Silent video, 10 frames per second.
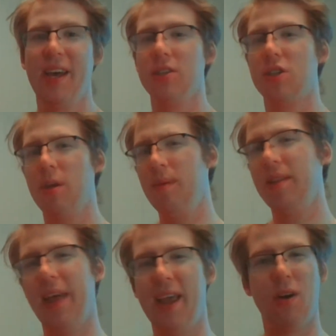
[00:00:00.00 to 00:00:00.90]
There's gonna be
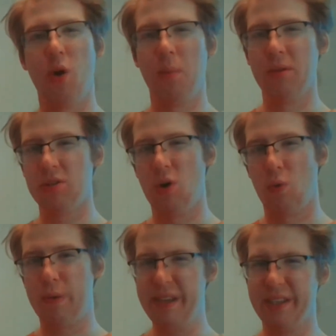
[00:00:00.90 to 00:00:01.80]
like almost no
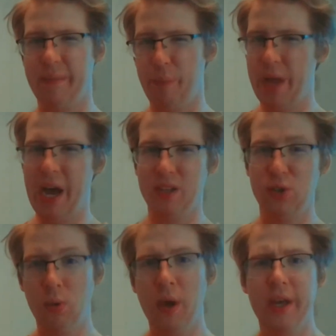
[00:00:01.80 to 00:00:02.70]
reason not
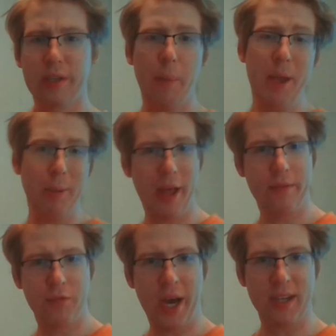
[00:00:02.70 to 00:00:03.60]
to. Some people
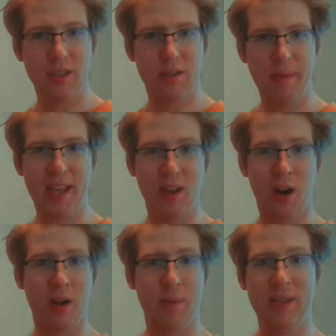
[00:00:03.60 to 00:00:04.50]
I've talked to make the
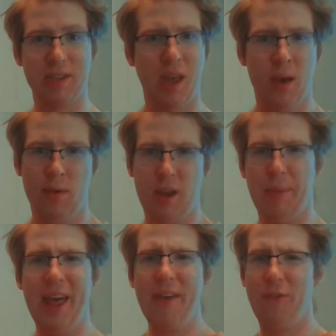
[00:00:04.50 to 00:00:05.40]
arguments like, well, you
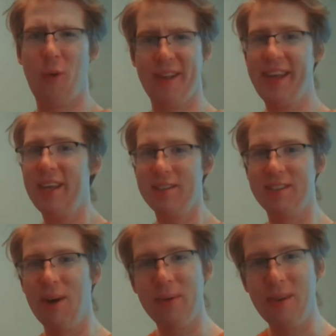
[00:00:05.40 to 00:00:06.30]
play 4 heals,
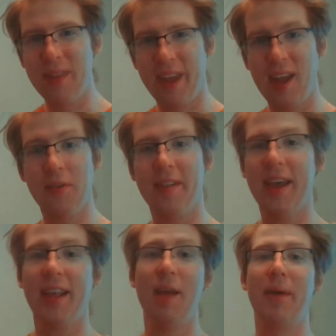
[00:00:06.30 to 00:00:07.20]
don't you, in like every
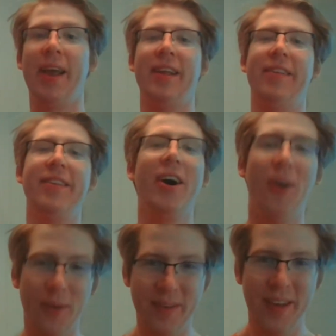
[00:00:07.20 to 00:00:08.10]
deck? And I'm like,
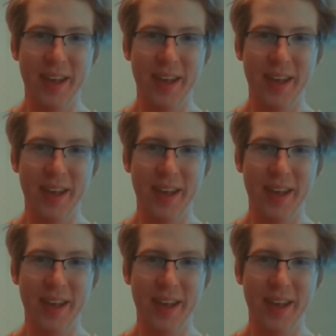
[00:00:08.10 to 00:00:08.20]
no.